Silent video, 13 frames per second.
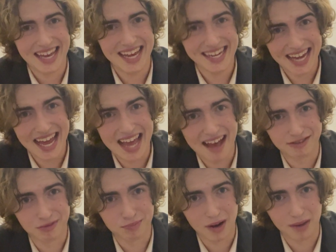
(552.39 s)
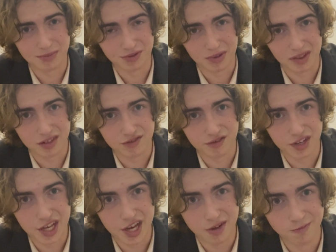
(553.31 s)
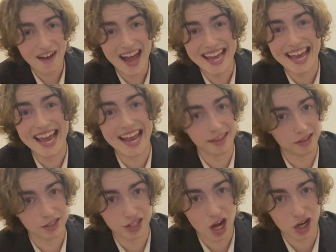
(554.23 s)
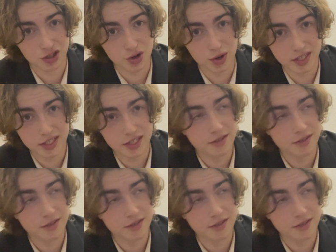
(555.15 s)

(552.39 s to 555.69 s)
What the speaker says: And I have some problems with this video. I hate the song choice.